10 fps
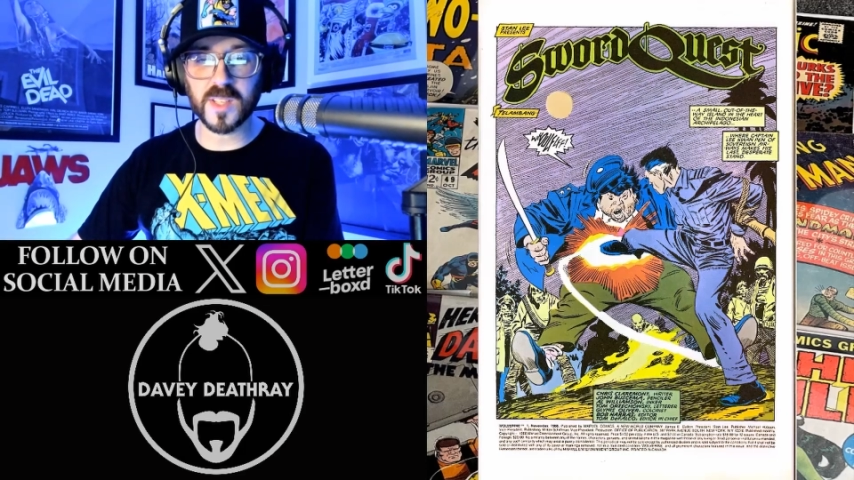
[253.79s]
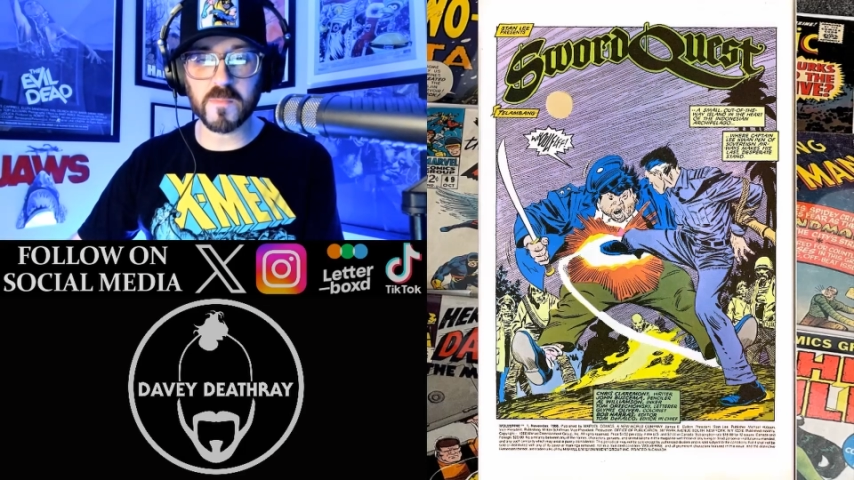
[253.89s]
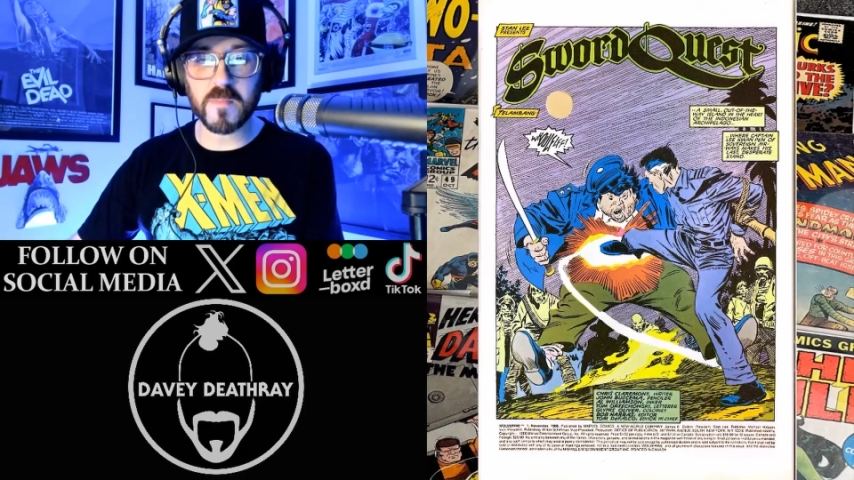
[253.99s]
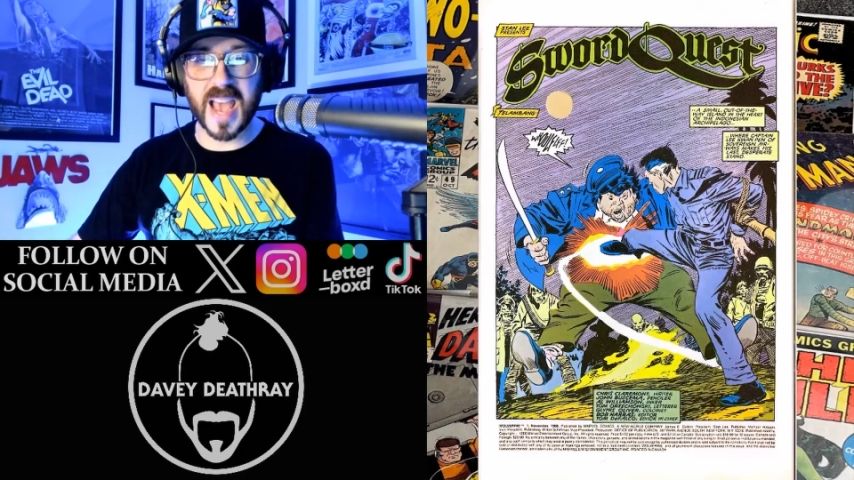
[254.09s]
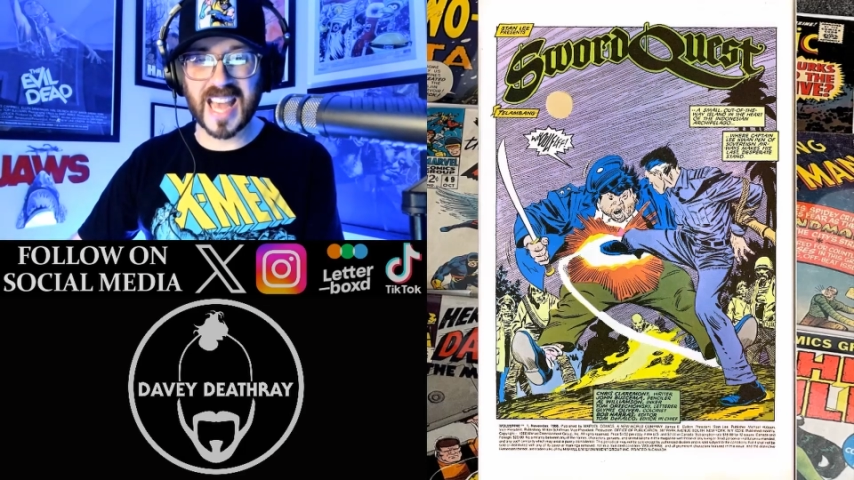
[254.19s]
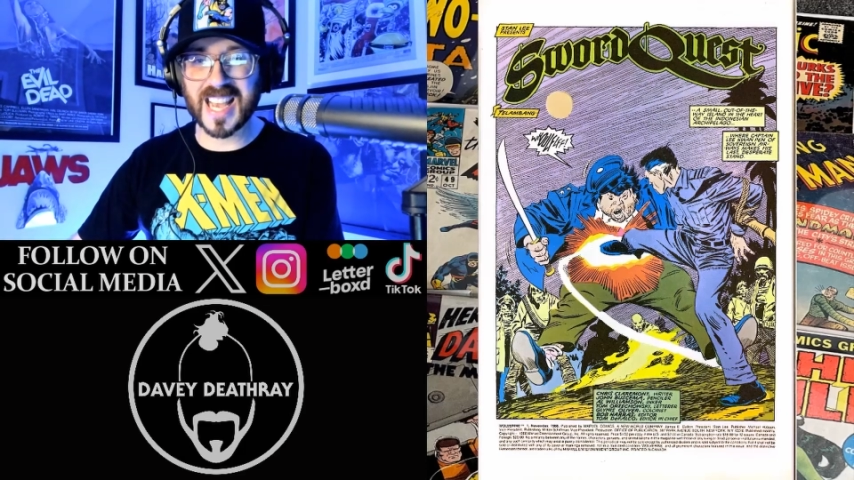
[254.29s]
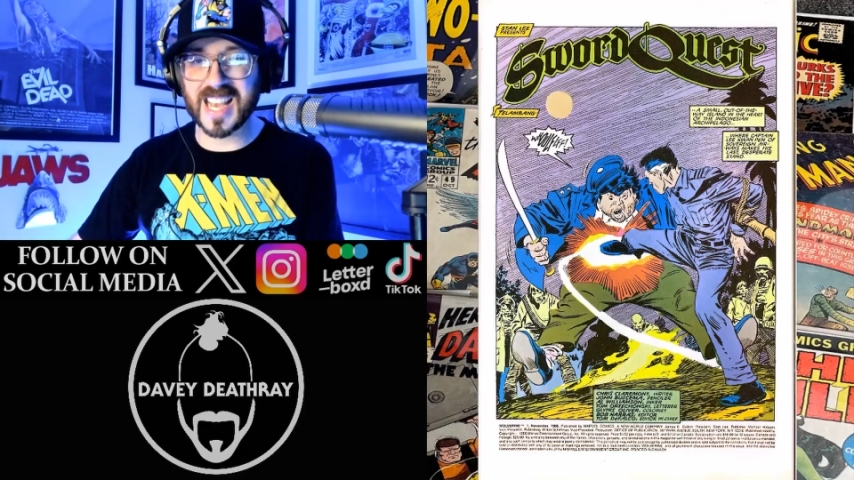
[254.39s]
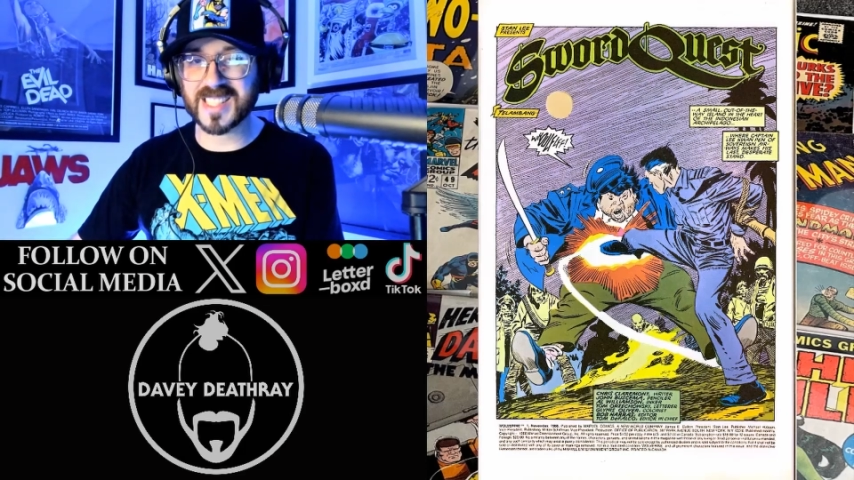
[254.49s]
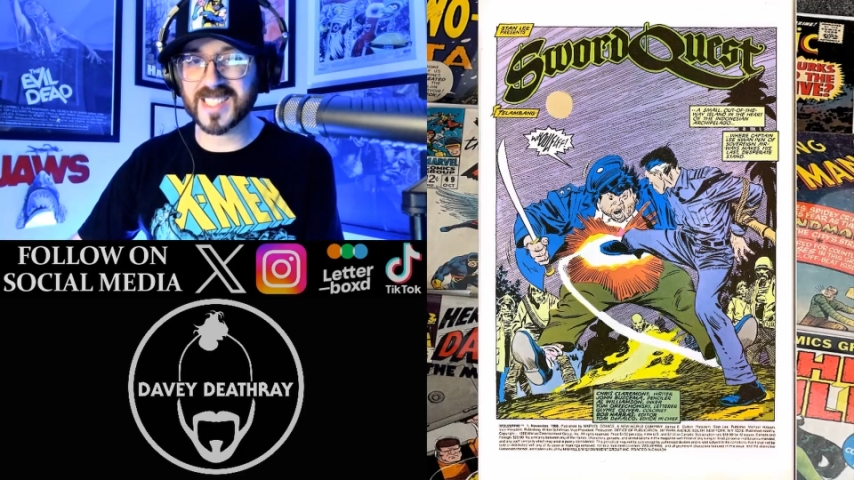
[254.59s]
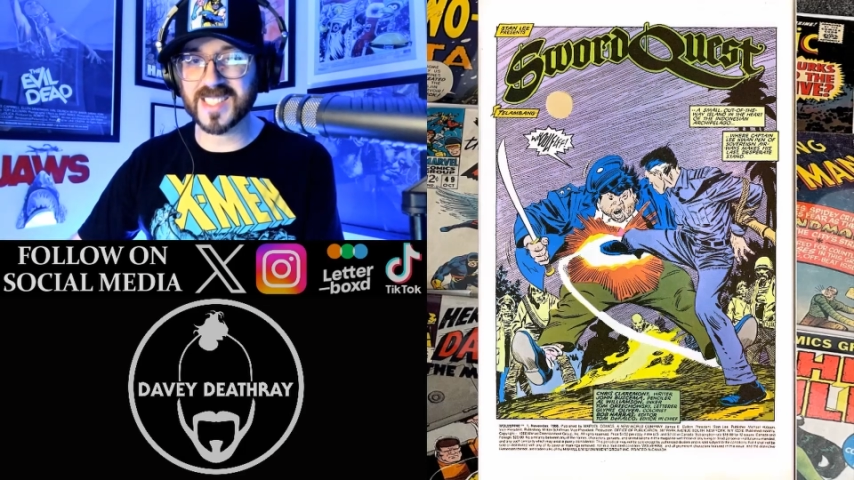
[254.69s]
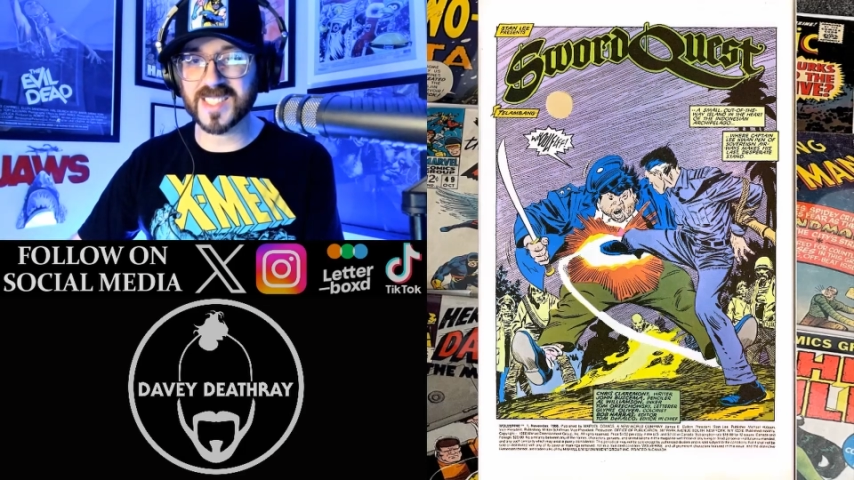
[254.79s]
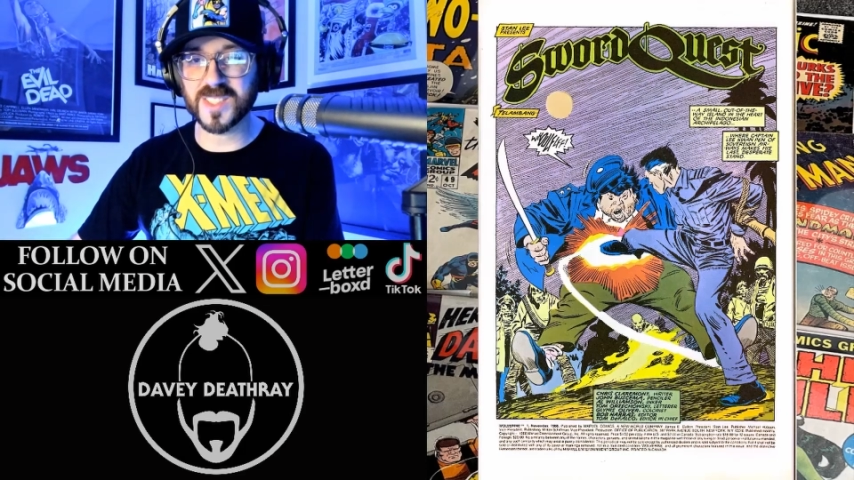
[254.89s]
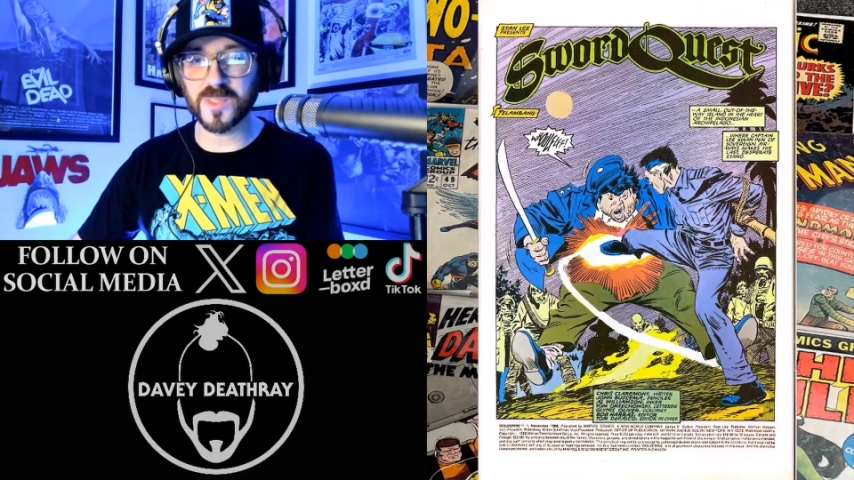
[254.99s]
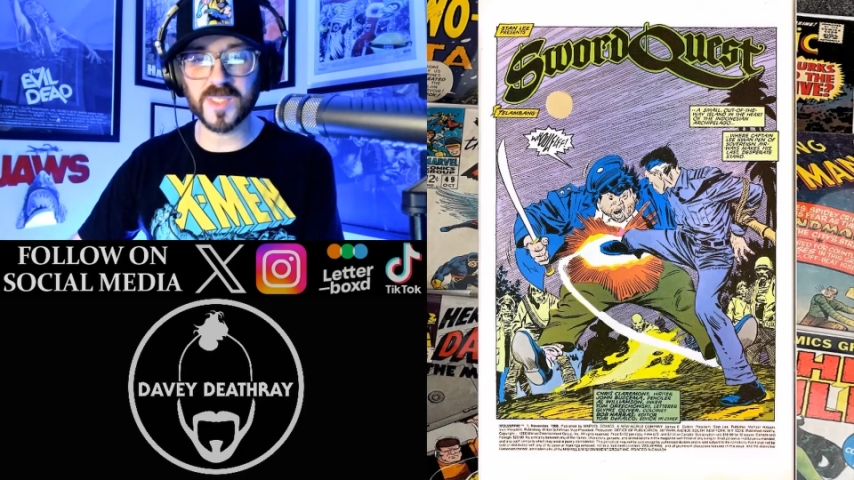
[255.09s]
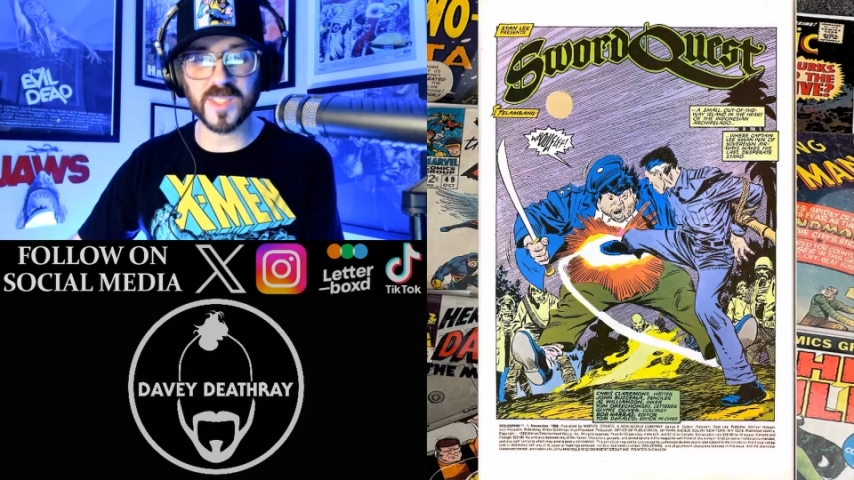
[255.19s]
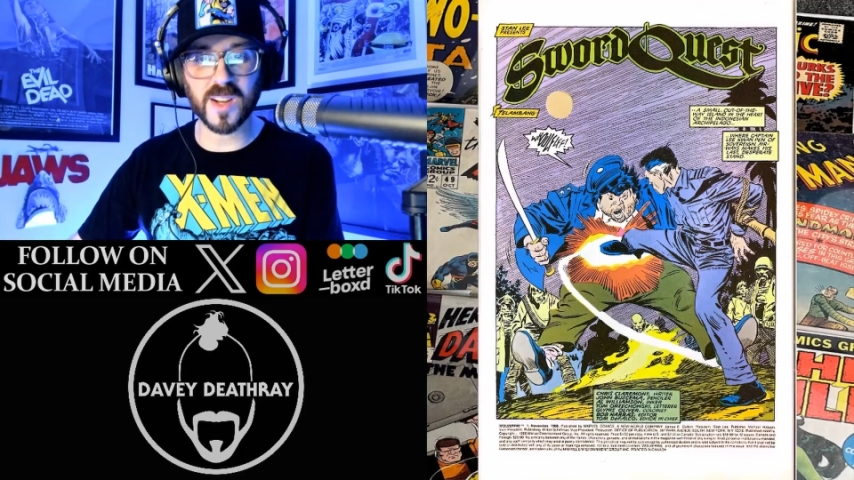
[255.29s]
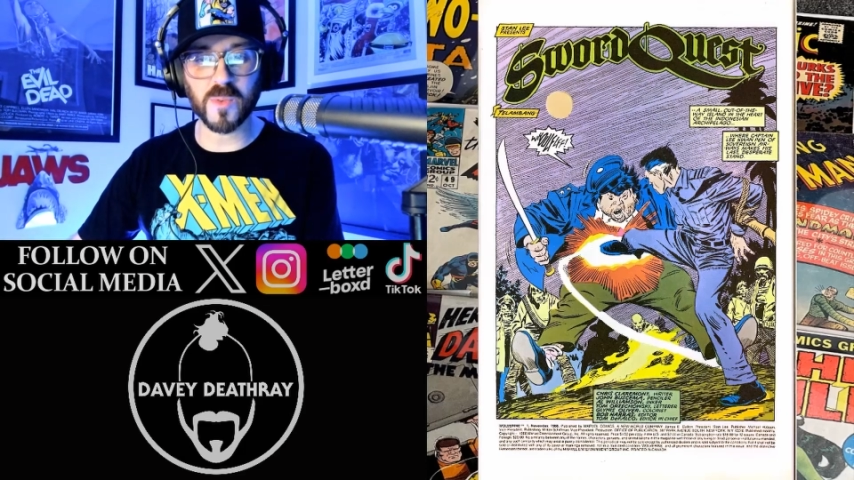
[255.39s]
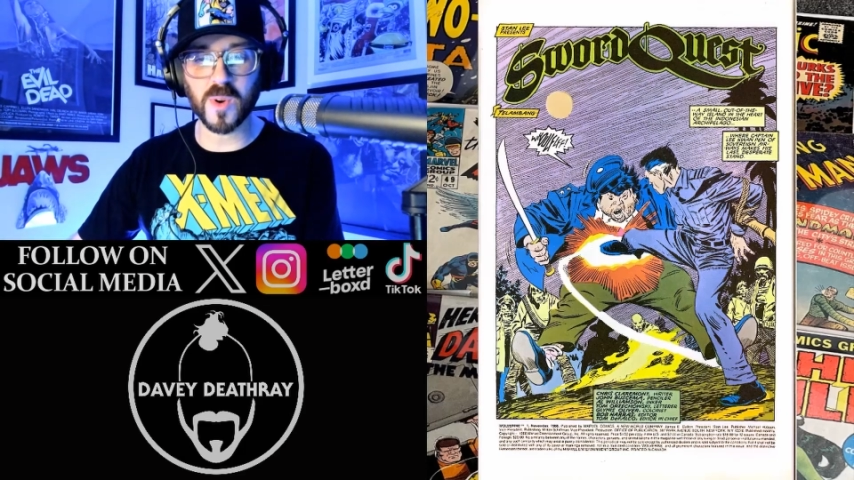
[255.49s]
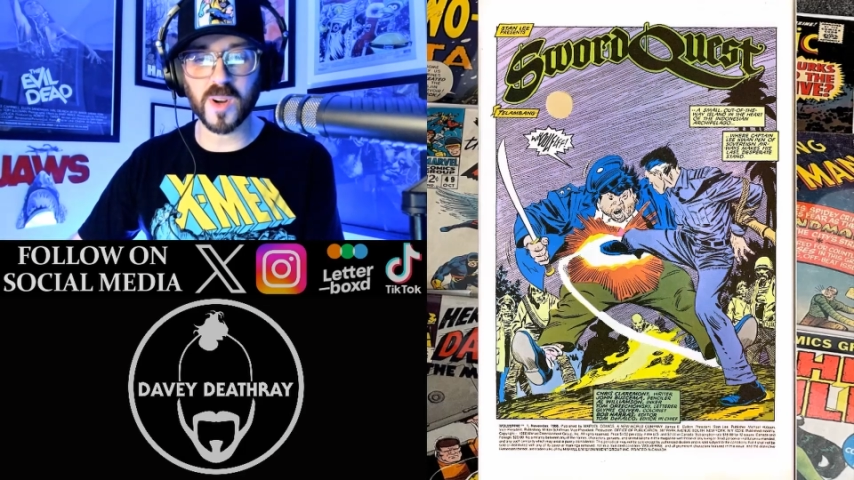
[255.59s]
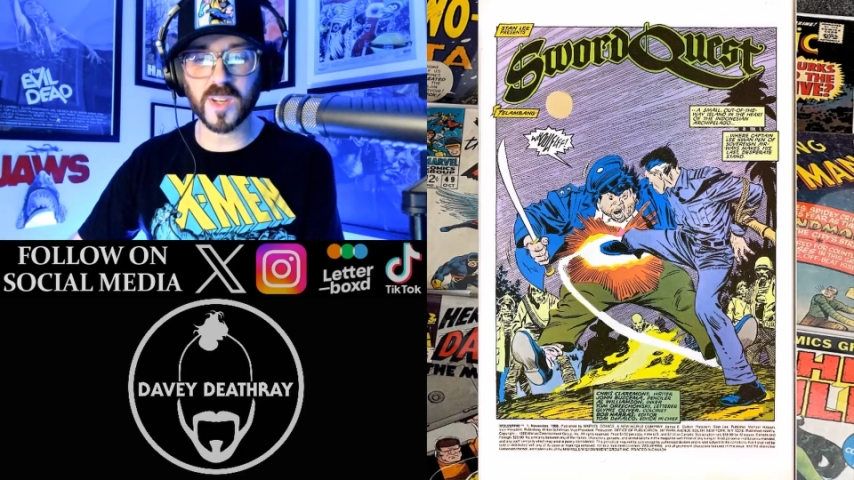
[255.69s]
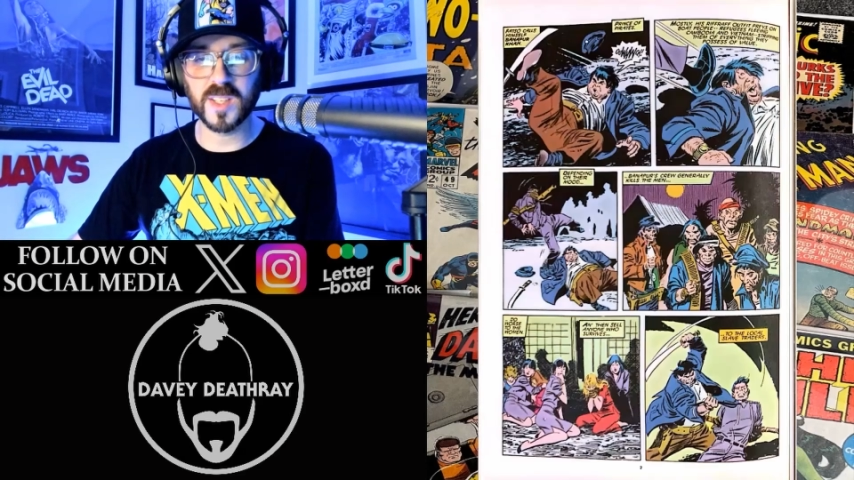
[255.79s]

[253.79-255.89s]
and badasses doing their work.